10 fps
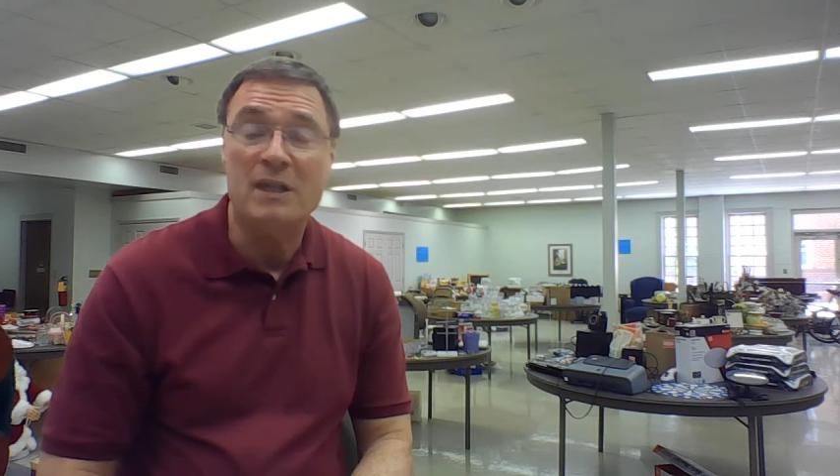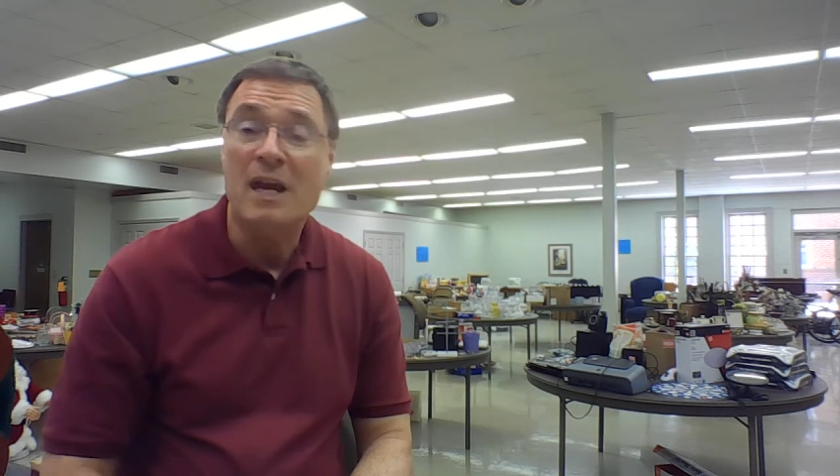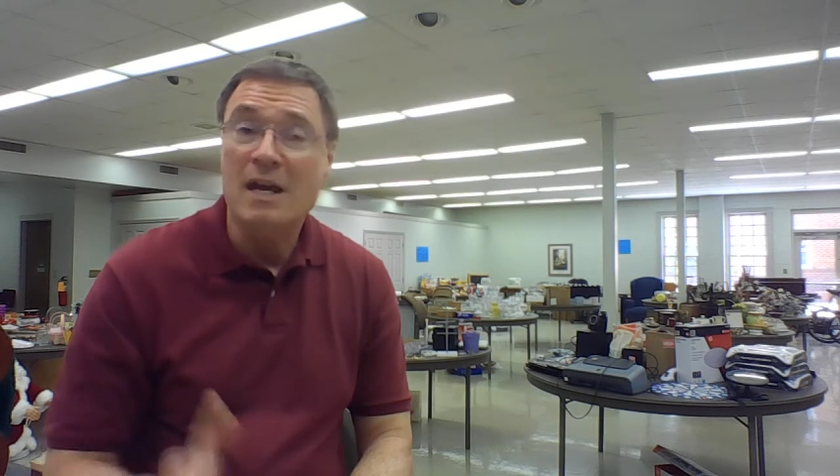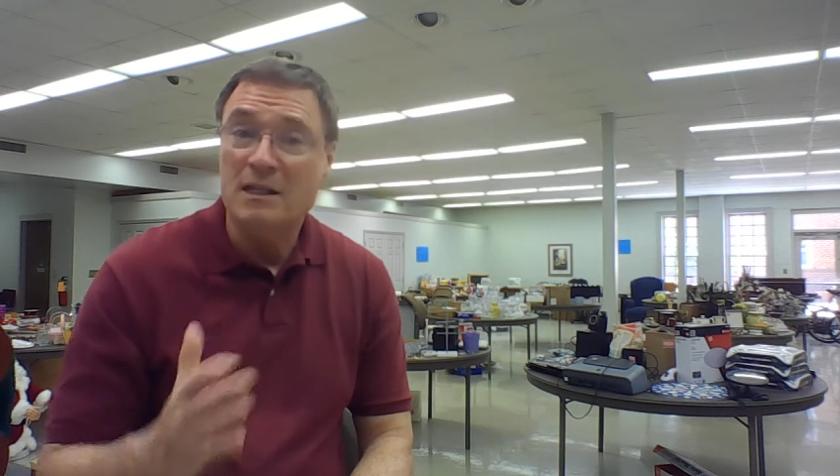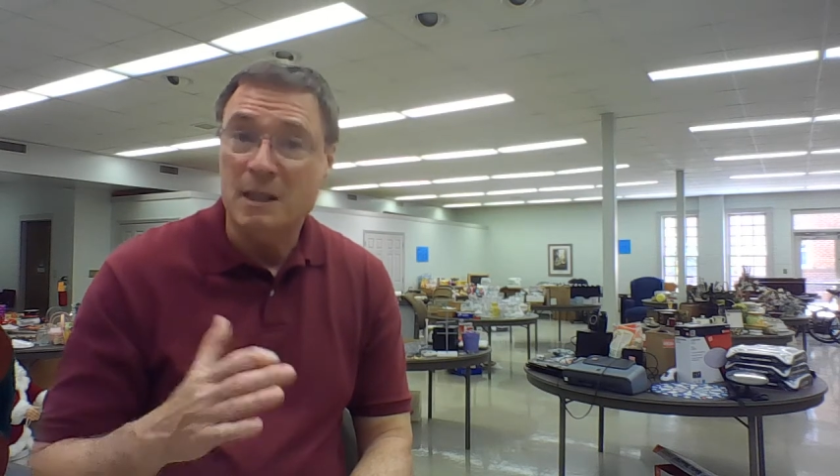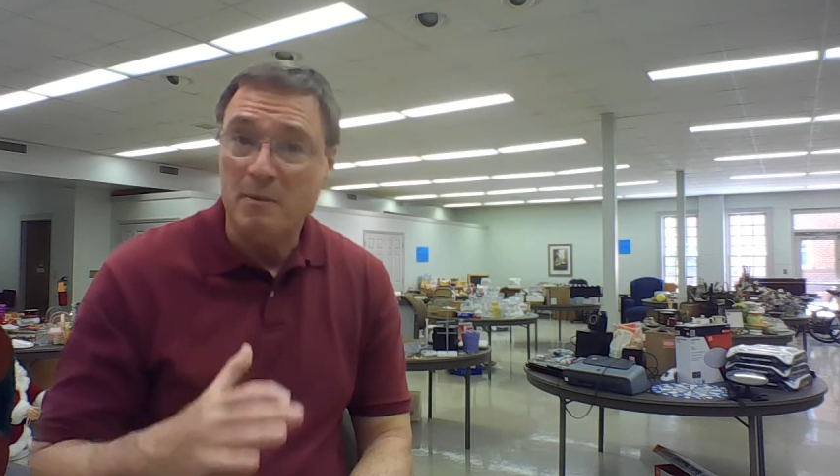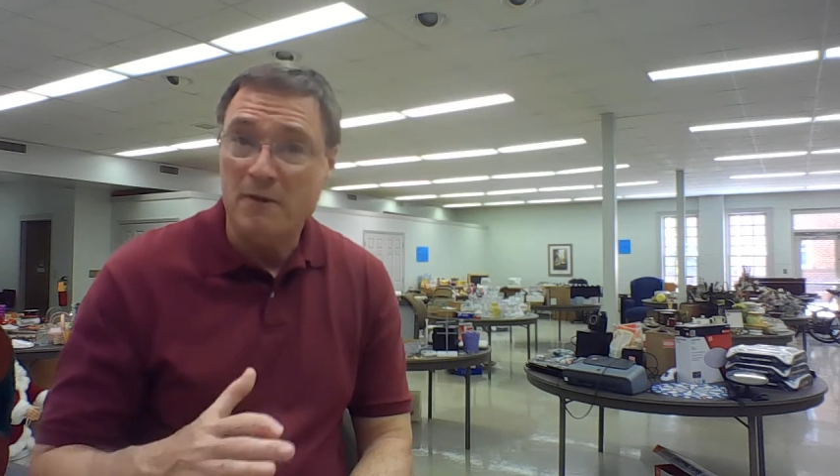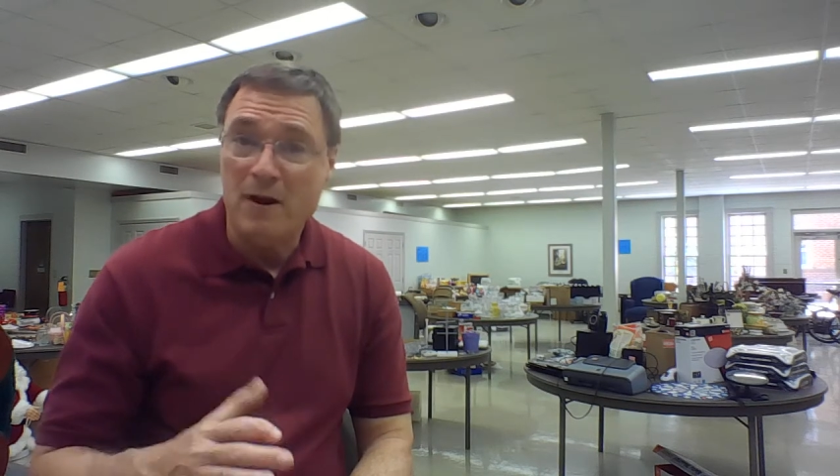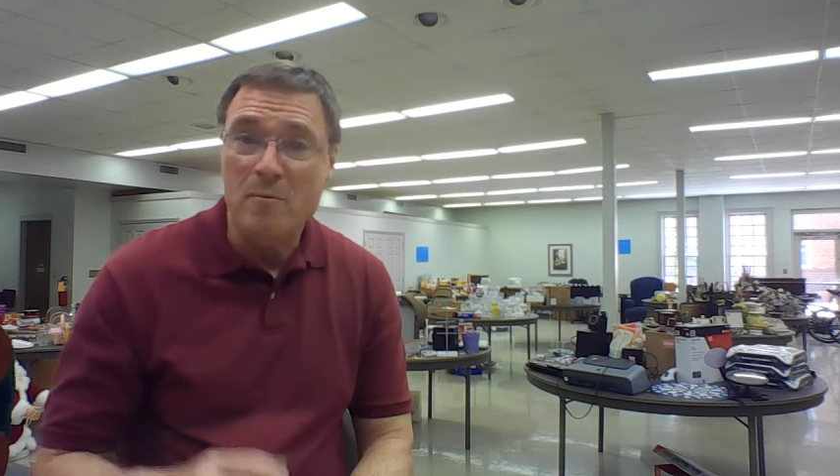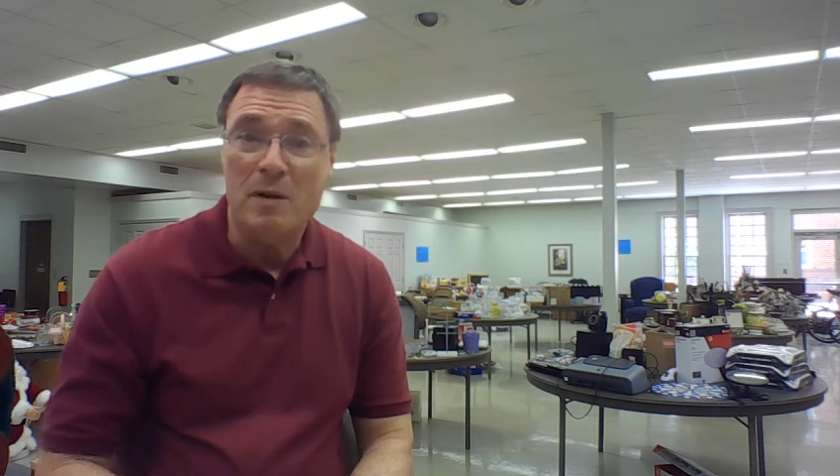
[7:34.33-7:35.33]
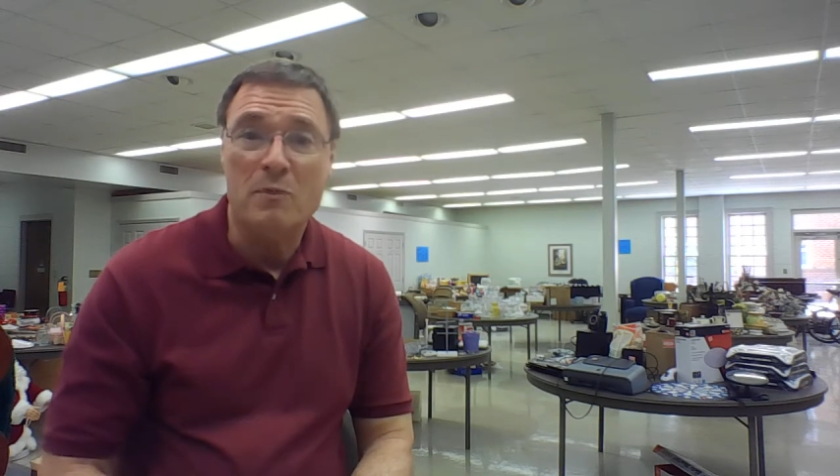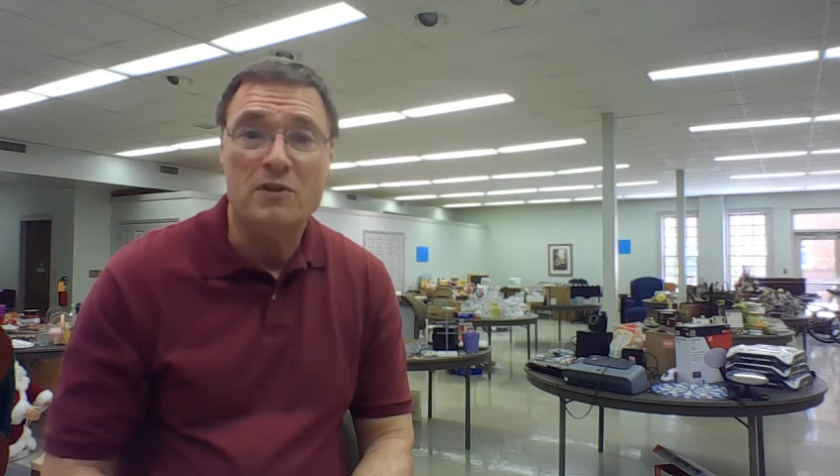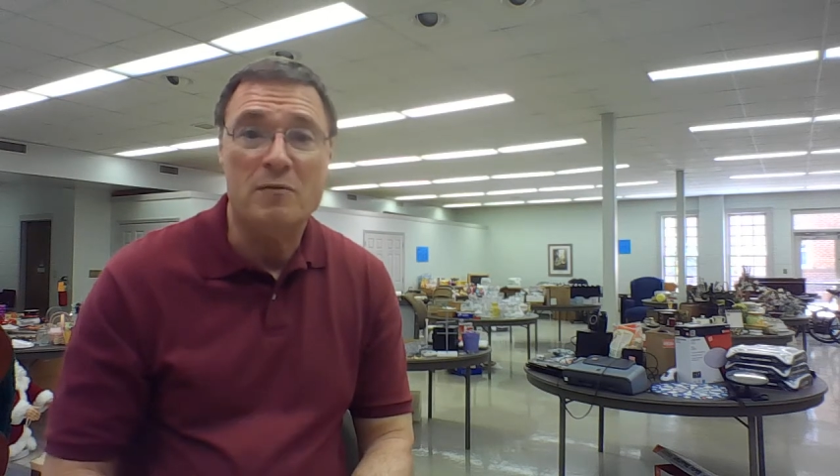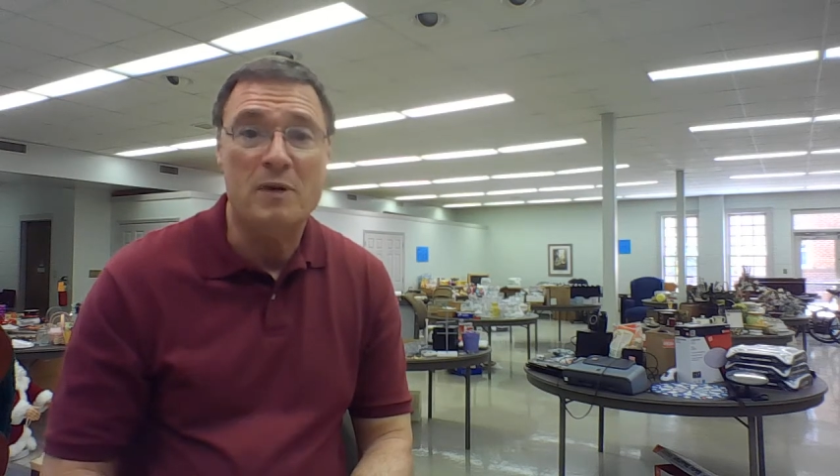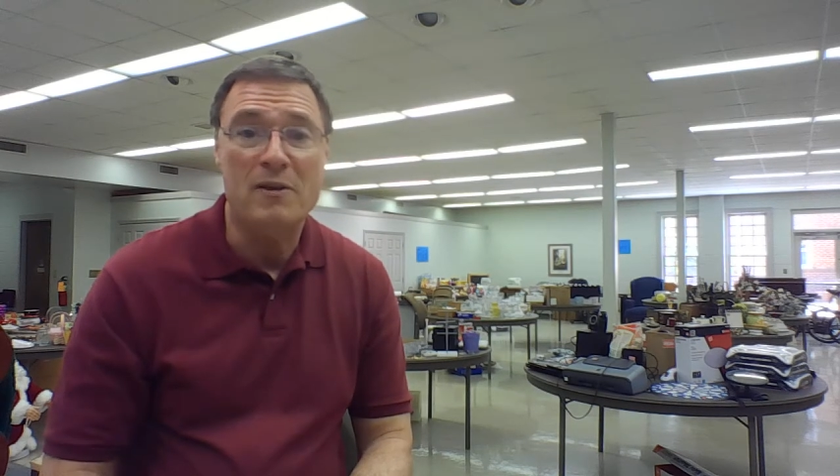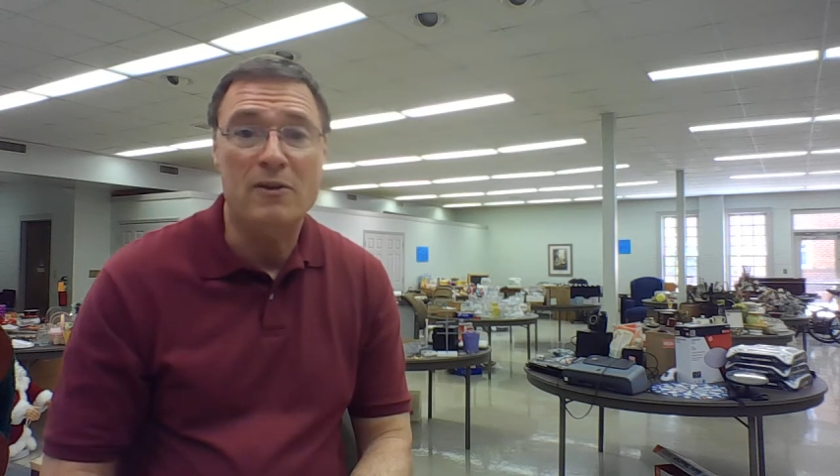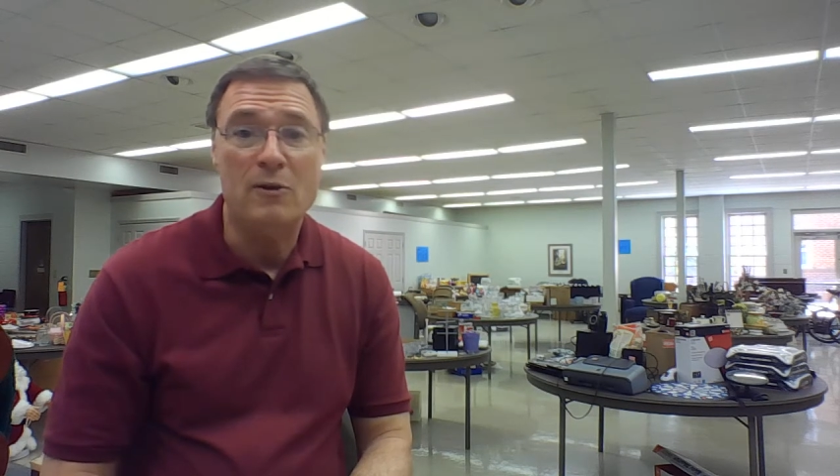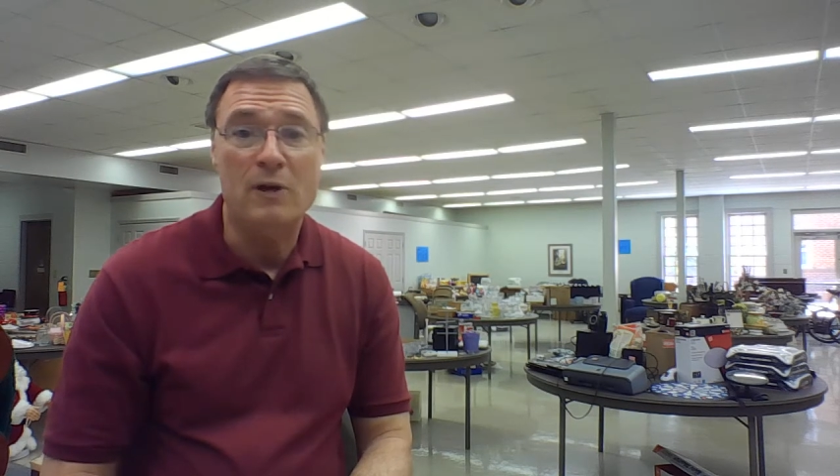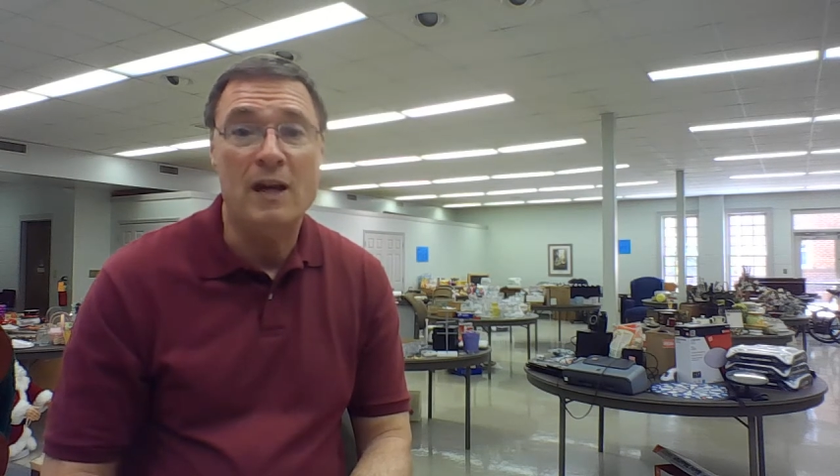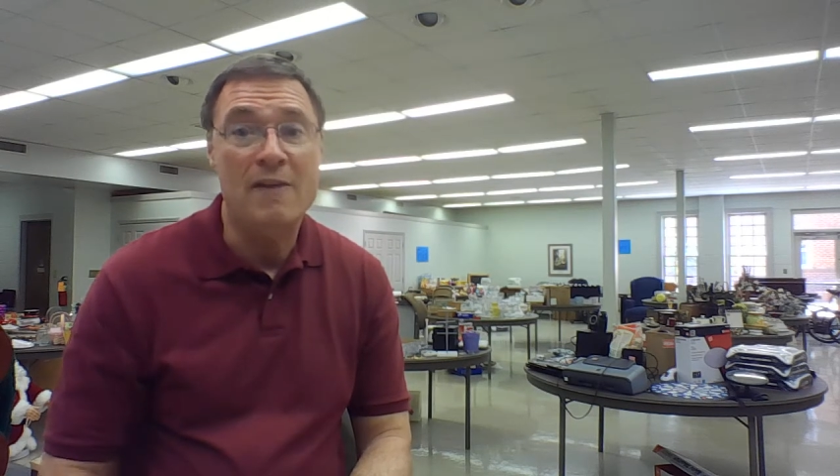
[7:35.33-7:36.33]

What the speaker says: and some of our members have been through it,